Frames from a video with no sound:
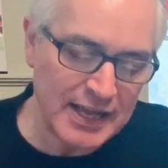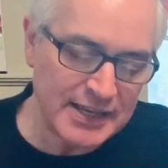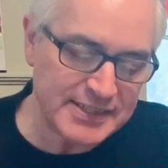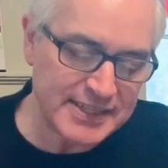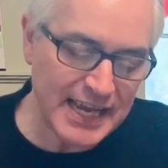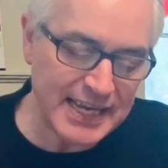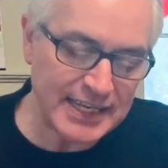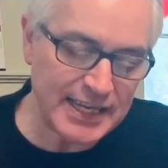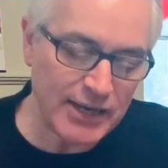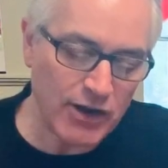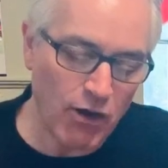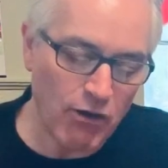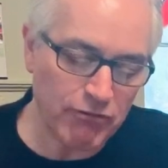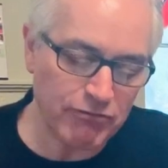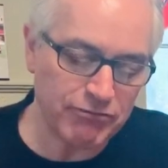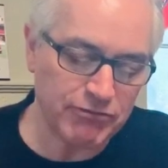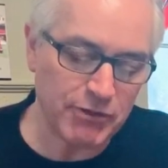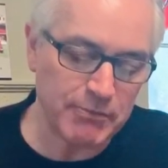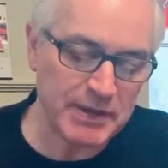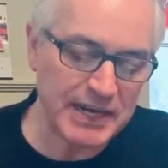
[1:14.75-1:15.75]
taking
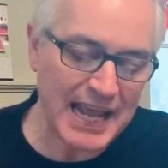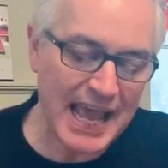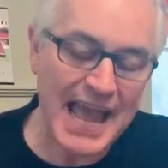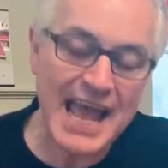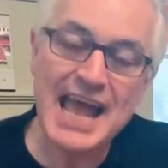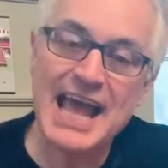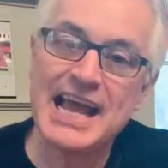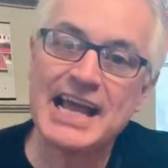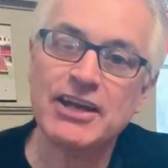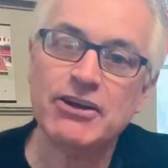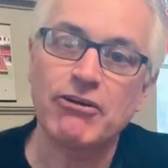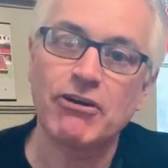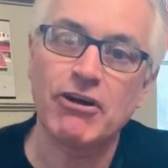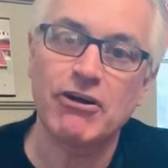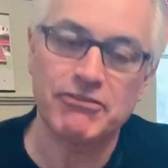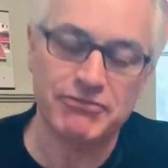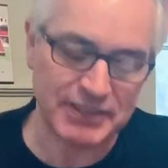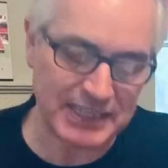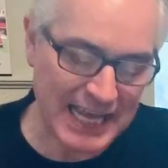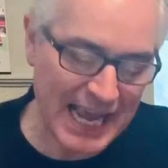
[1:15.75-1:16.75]
off from an
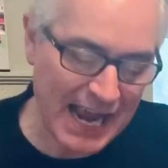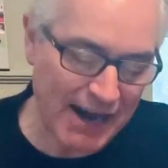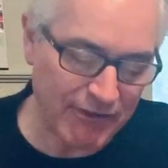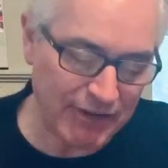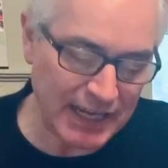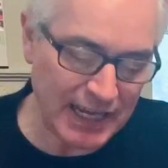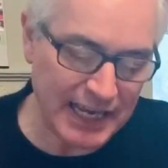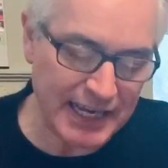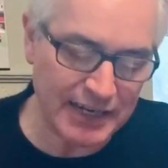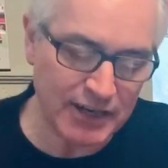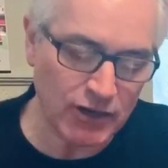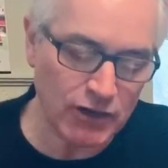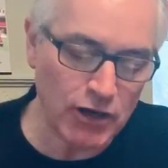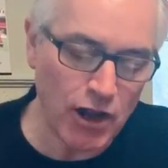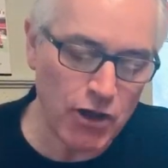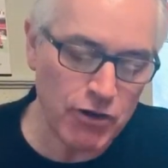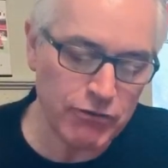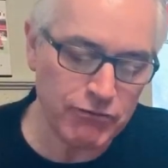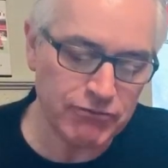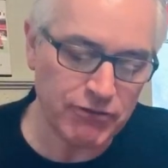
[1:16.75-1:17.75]
aircraft carrier in a
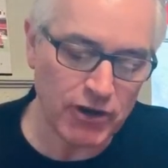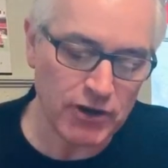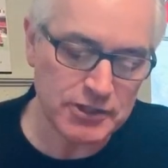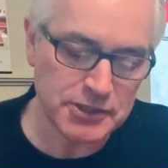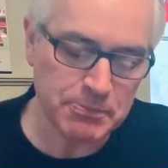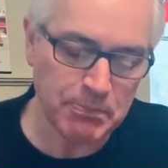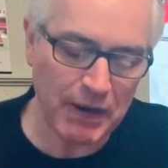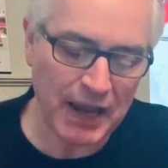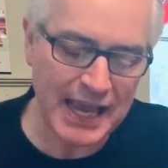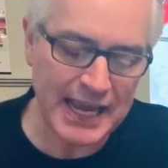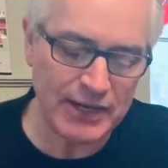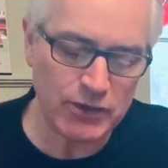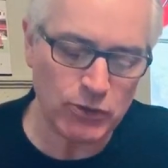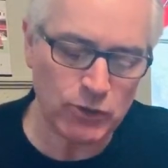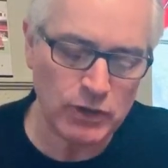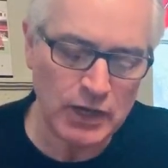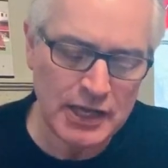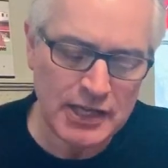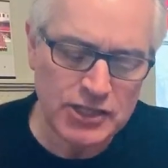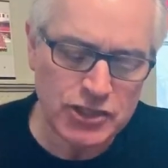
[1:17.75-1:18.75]
low, fast plane,
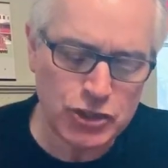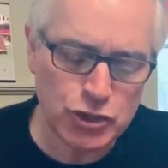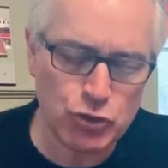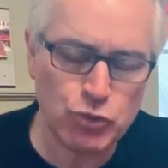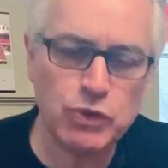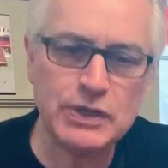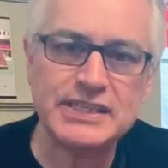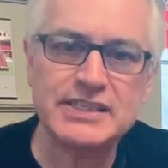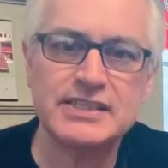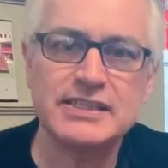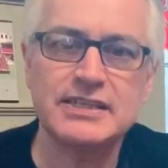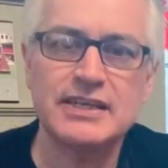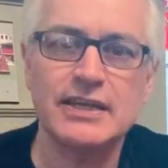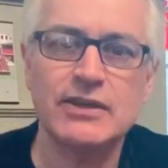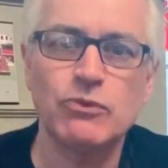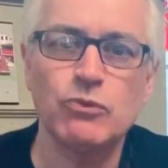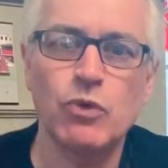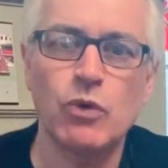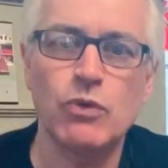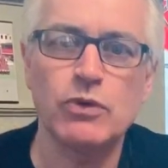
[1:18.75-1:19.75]
or
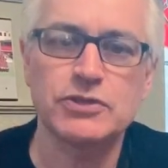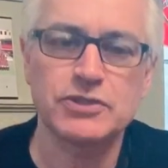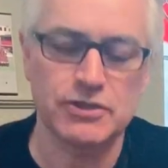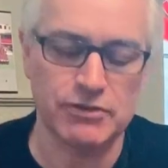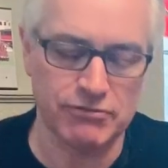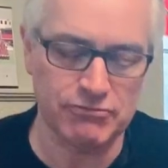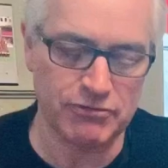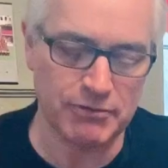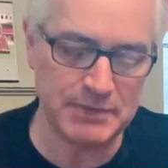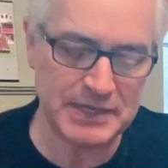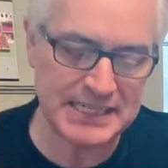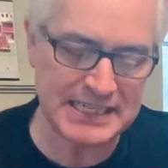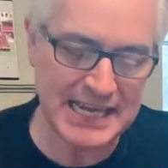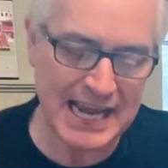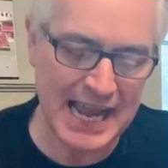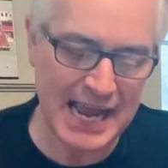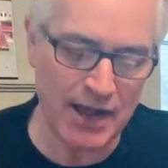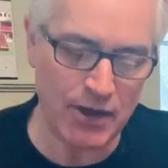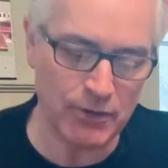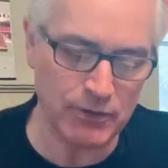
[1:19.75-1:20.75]
twisting water from a
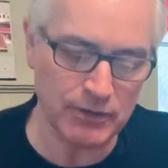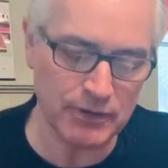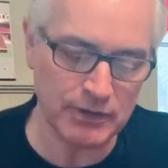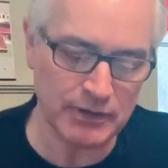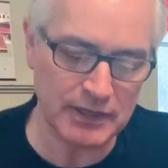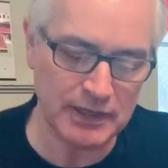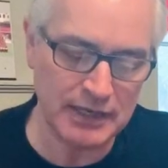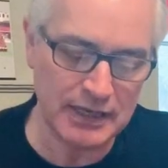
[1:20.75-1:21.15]
towel